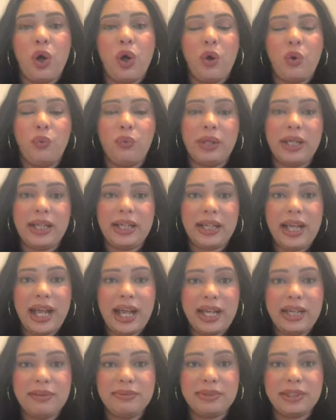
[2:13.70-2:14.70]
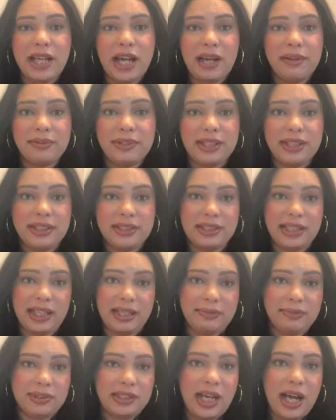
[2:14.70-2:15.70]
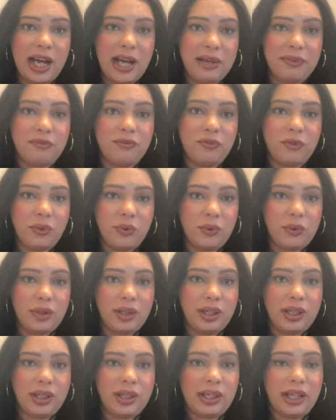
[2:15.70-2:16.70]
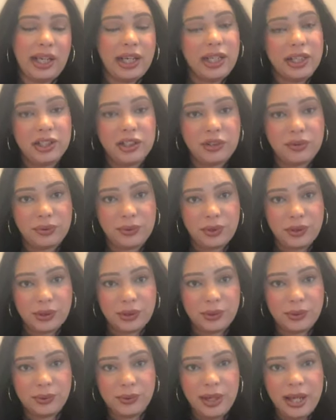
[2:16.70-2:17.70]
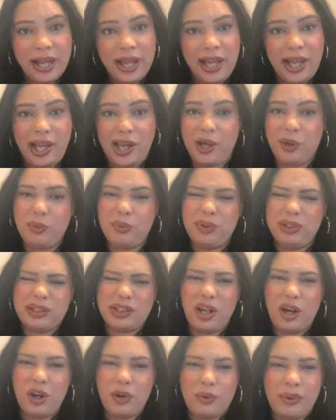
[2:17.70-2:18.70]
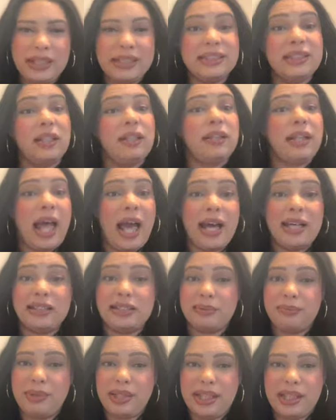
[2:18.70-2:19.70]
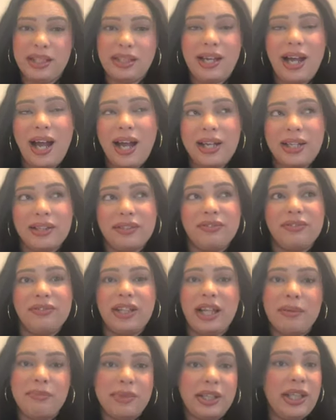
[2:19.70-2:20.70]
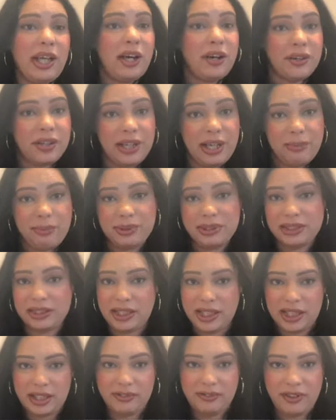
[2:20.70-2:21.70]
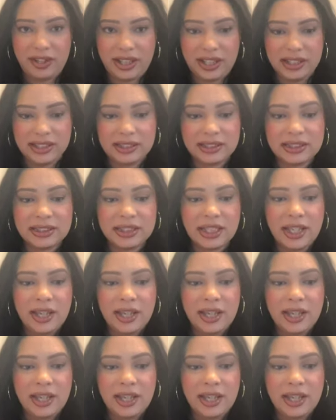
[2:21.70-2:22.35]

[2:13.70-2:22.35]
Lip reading: when it came time to exam time for intro, it was always a last minute kind of let me hurry up and study for this.